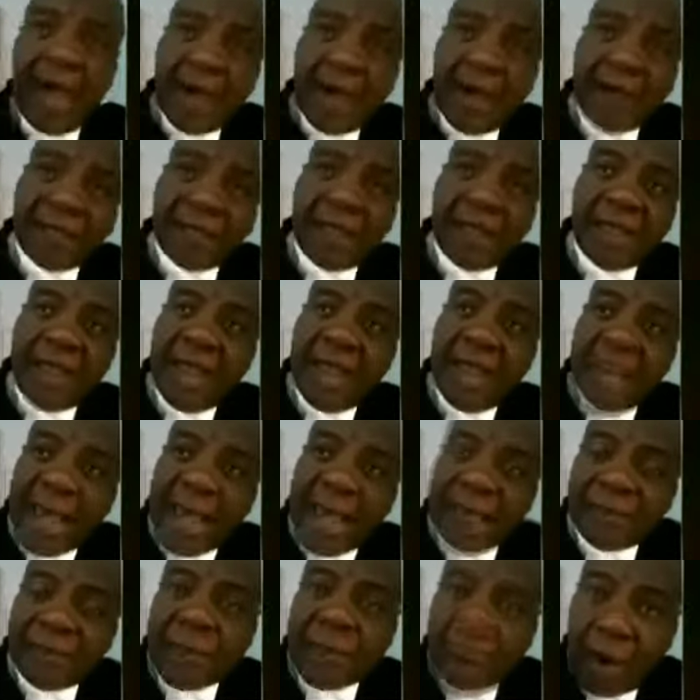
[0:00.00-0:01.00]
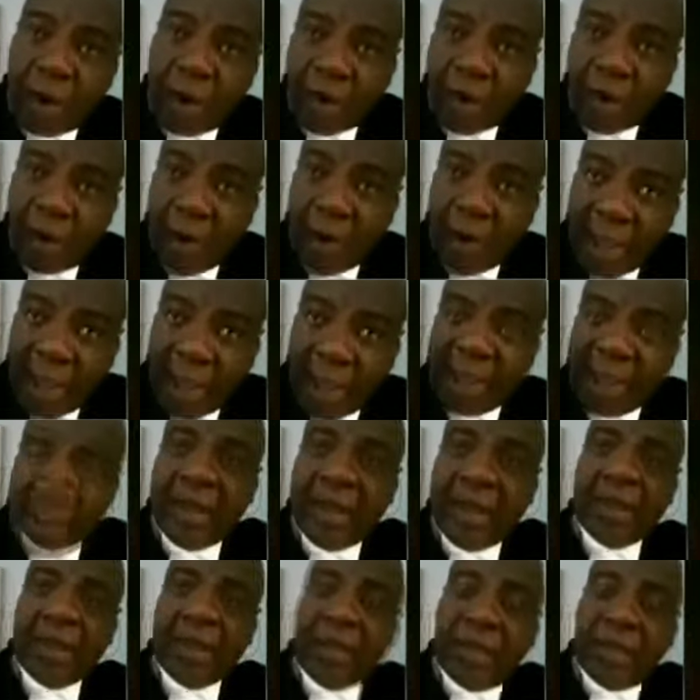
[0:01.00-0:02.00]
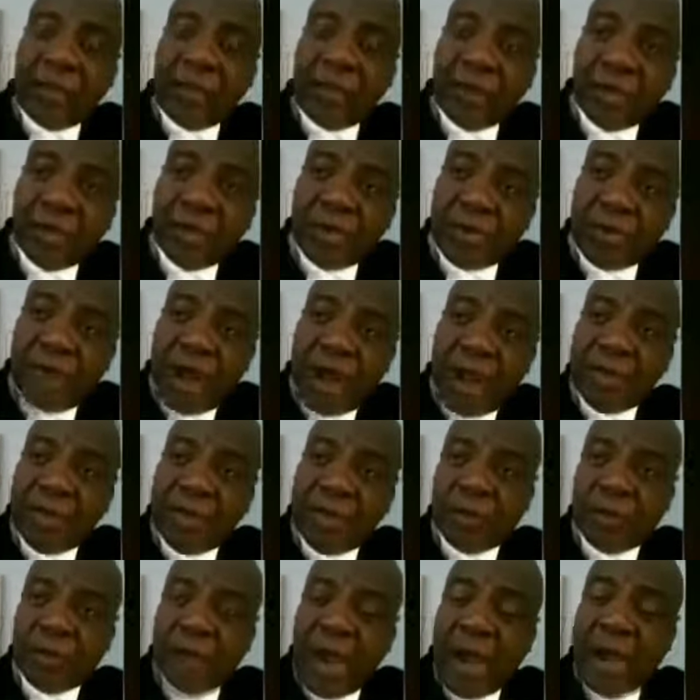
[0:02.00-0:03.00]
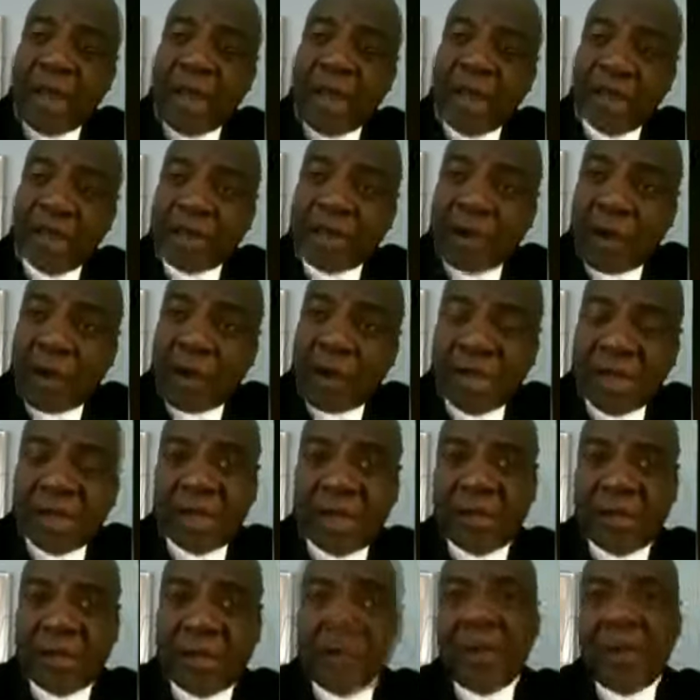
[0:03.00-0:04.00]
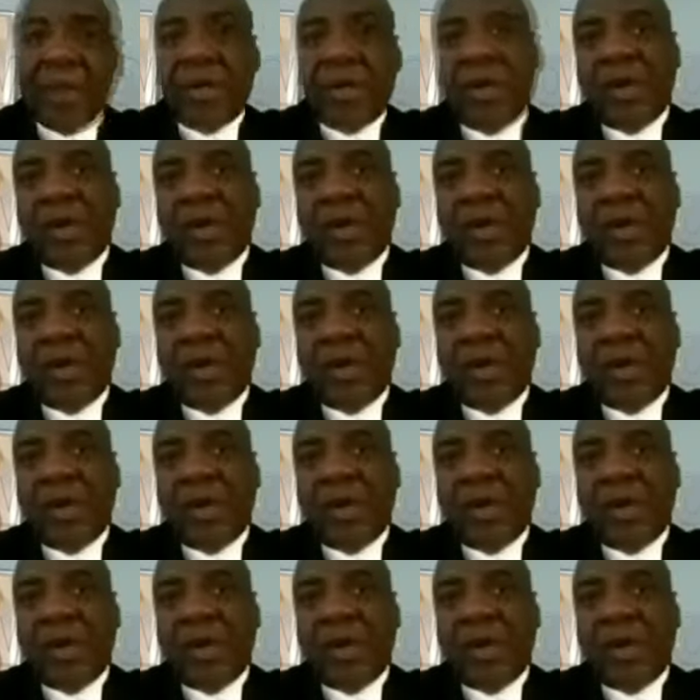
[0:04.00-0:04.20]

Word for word: after he has become aware that those crimes were indeed committed.